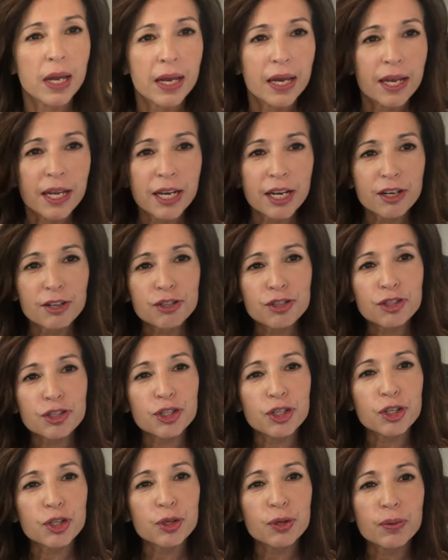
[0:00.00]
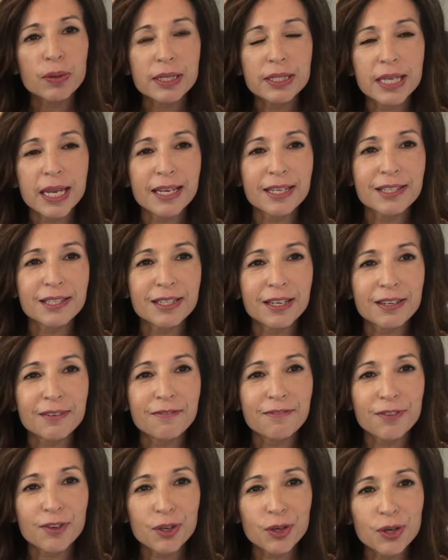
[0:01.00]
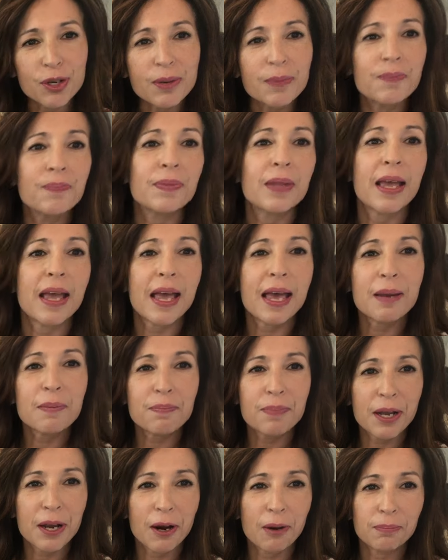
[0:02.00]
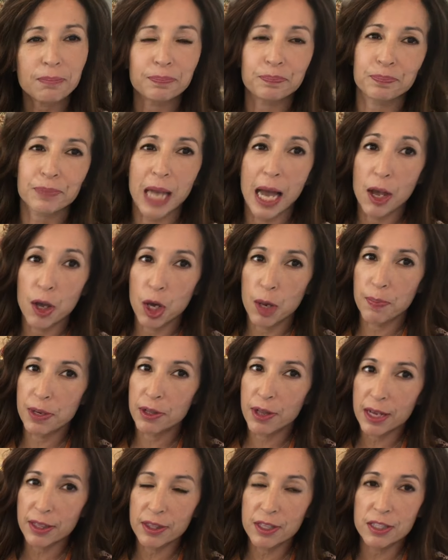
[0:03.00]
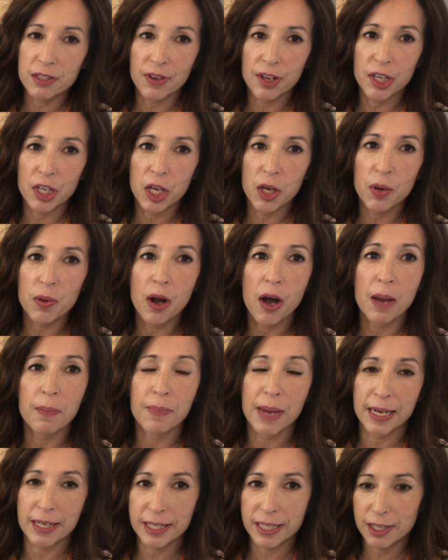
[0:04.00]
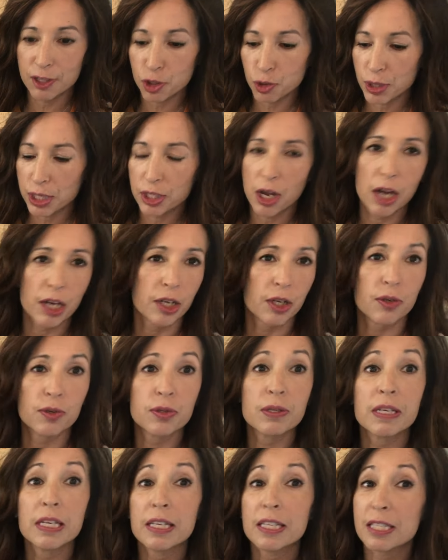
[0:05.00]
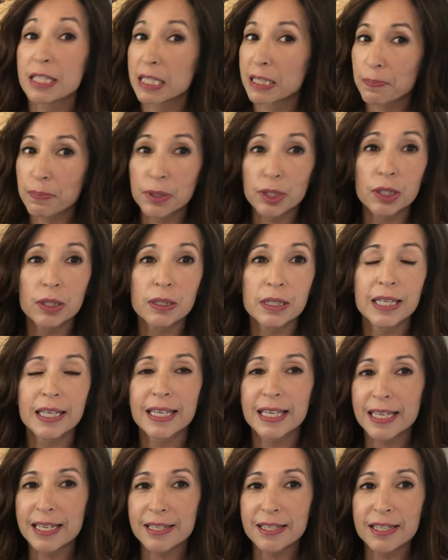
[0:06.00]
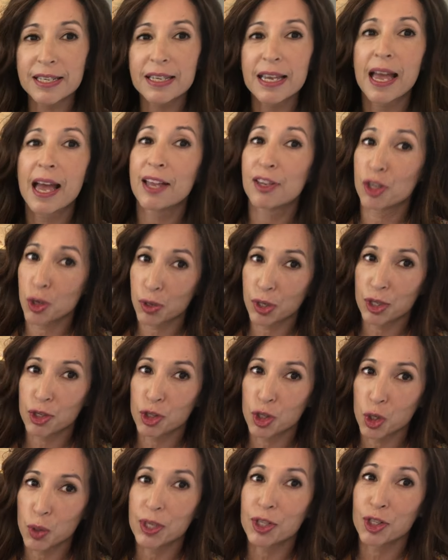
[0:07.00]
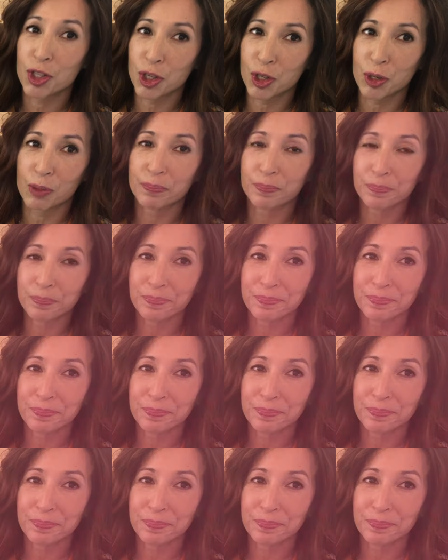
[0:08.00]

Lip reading: Here's to tasting food and beer. I hope you like this video on Mexican street tacos. Simple, easy, and you can do it too.